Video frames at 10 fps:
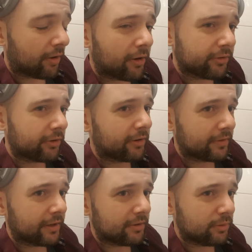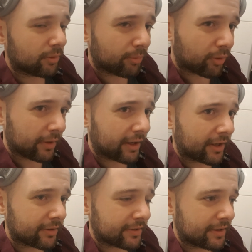odds are that you're more like,
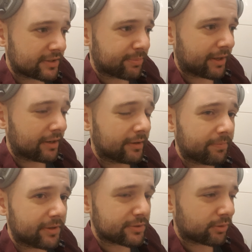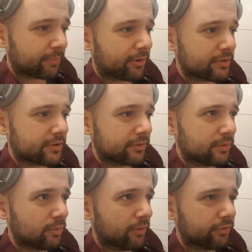as I explained, the sort of person who
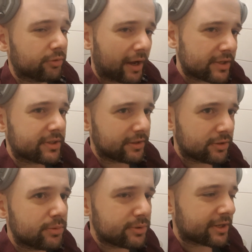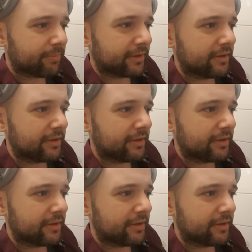wants to actually do something.